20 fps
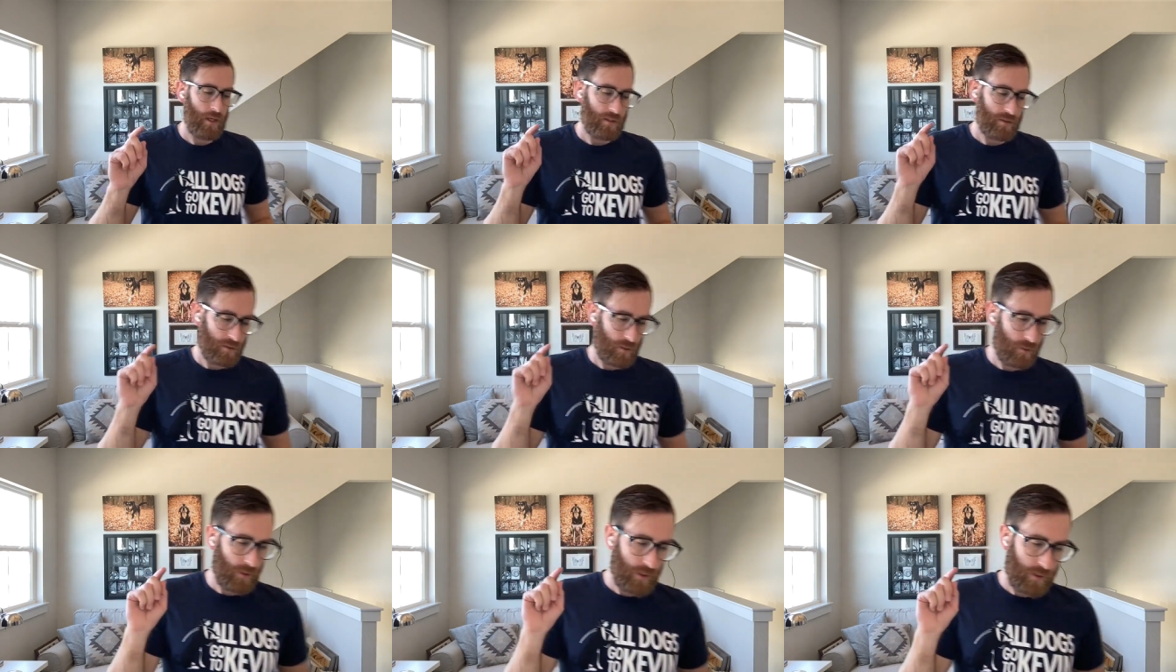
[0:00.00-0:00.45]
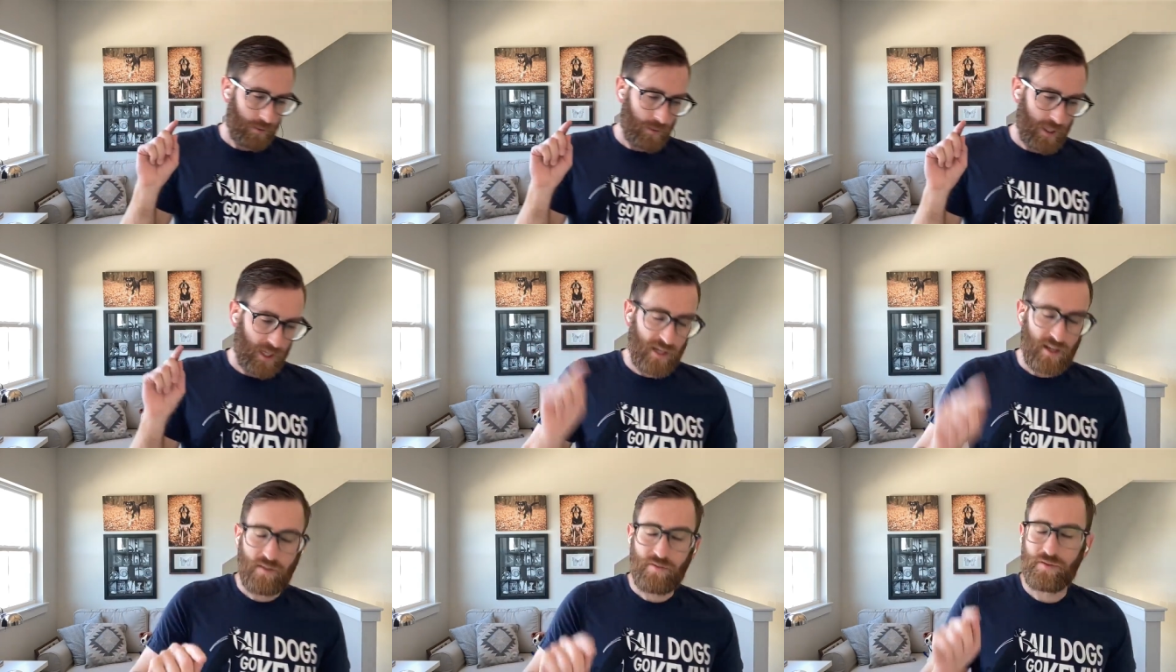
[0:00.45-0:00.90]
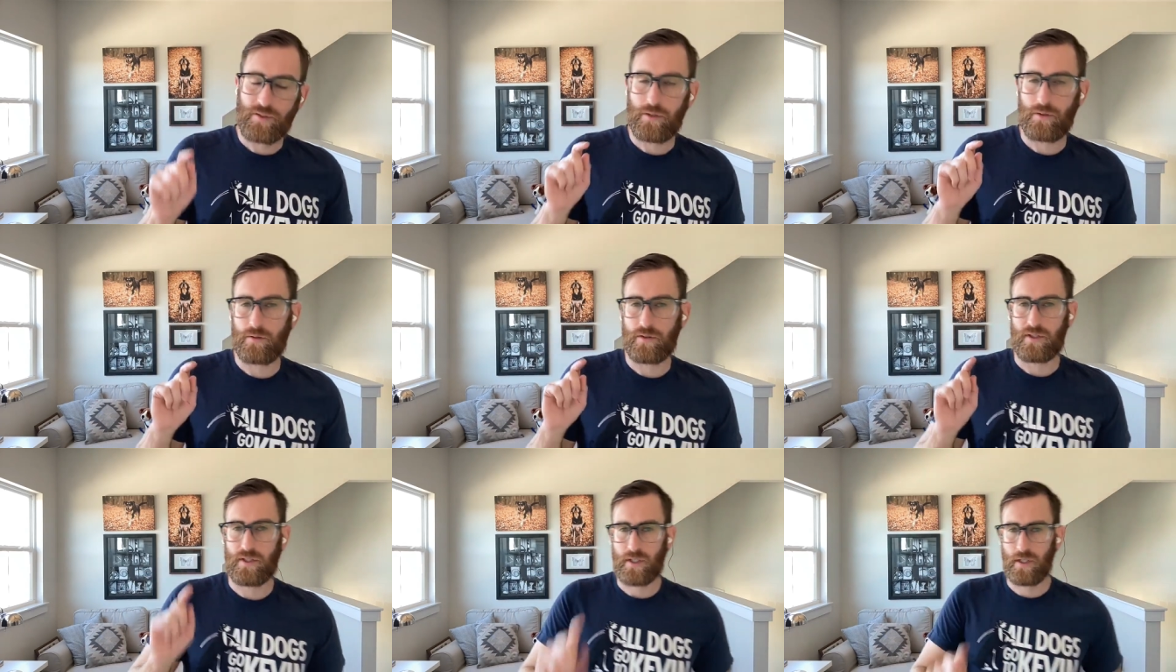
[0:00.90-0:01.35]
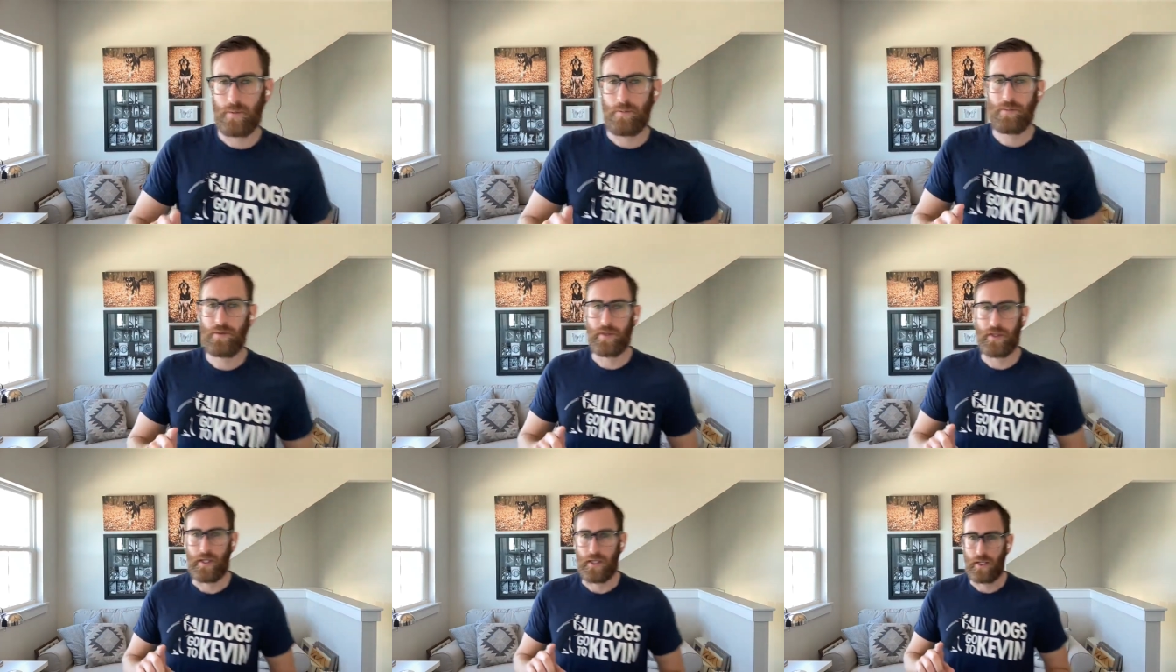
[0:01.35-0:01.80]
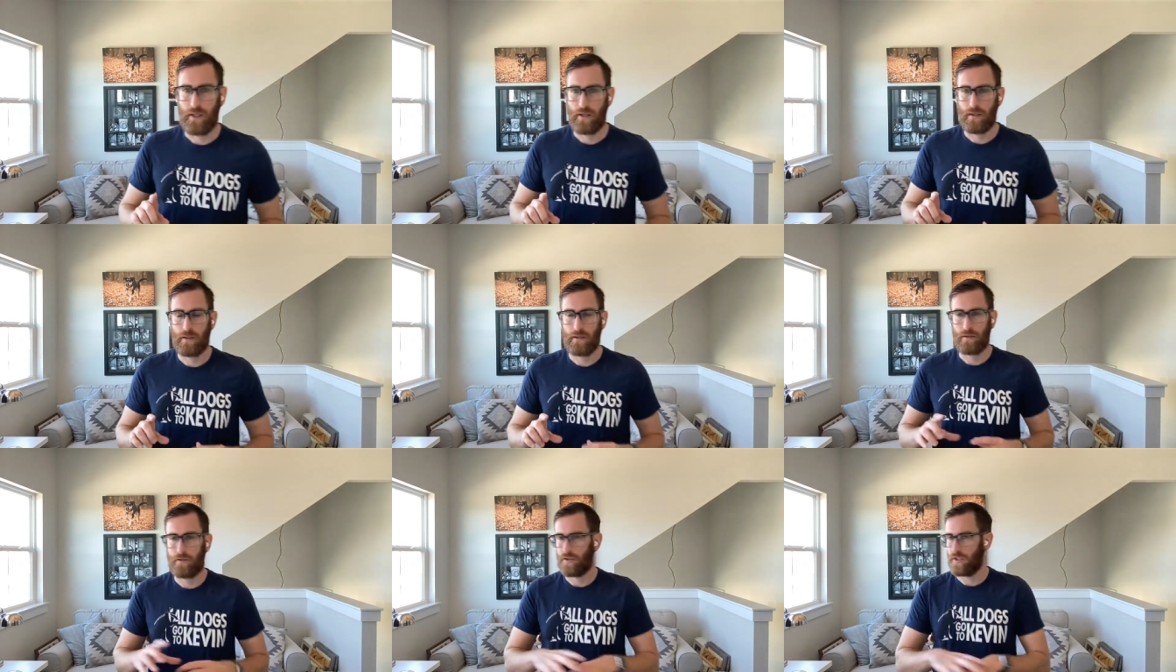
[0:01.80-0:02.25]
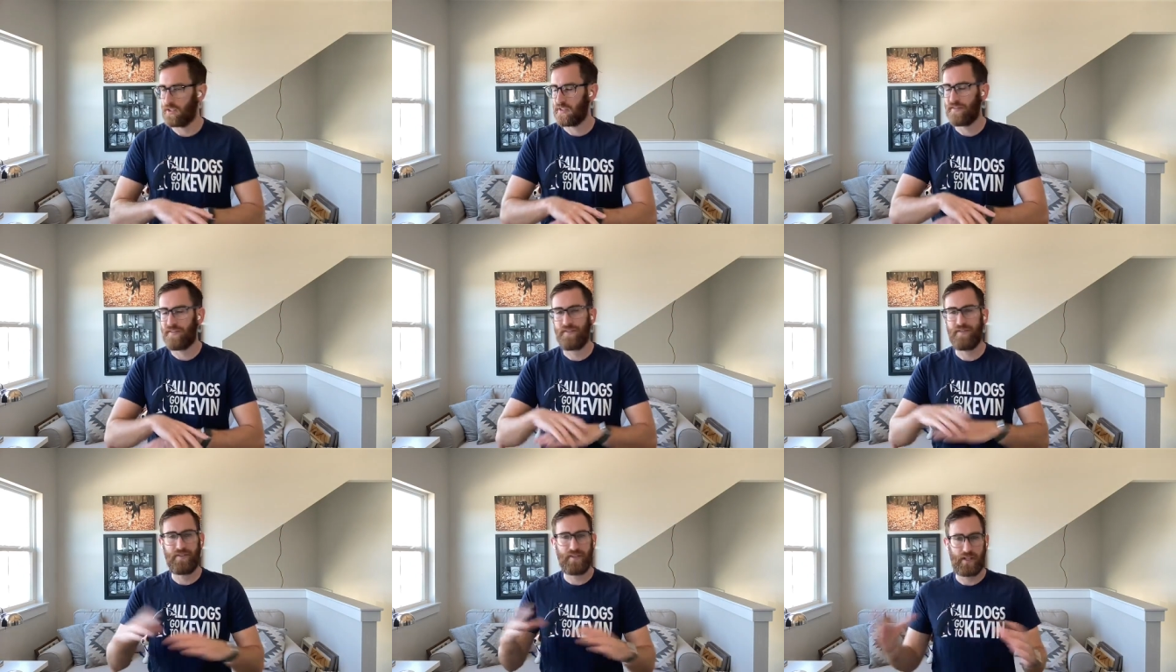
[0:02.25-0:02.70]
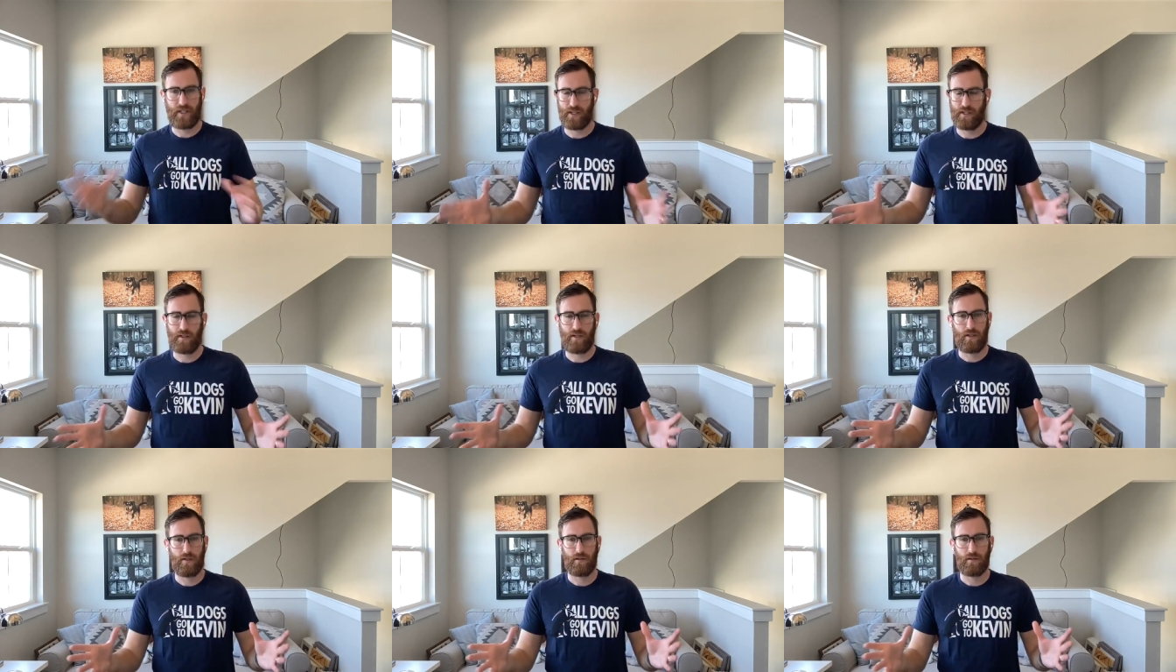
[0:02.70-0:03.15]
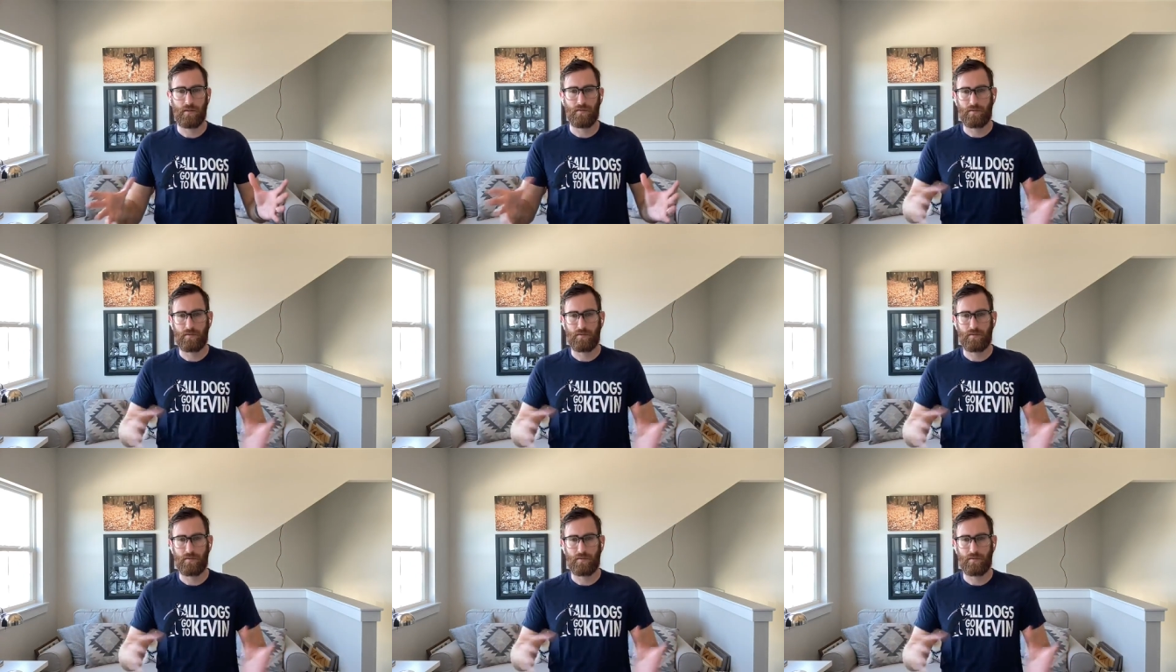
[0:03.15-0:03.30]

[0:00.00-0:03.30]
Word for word: So if you simply just feed